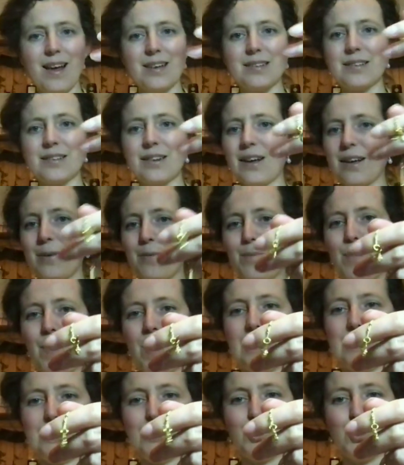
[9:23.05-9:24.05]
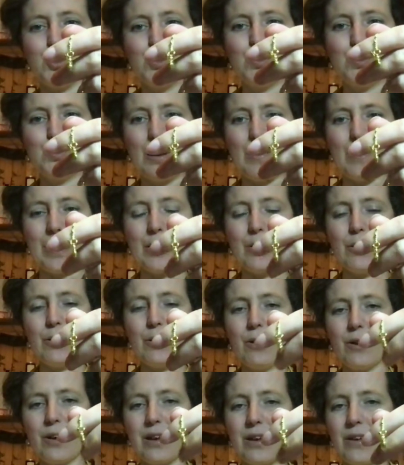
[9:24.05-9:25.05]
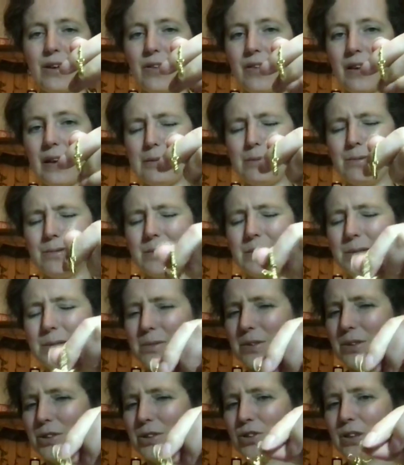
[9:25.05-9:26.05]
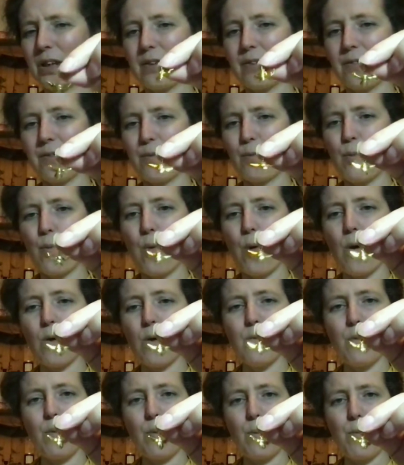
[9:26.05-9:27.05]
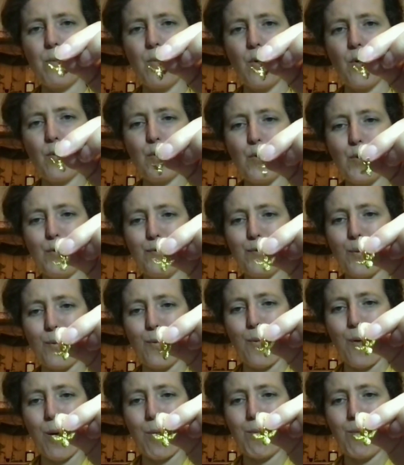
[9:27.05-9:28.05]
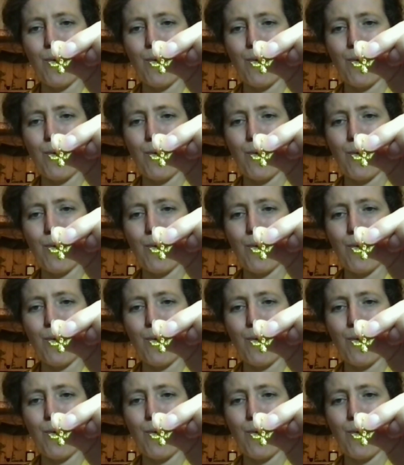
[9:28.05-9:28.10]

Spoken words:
It's like buying jewellery when you look and you think, oh, I just have one more room for one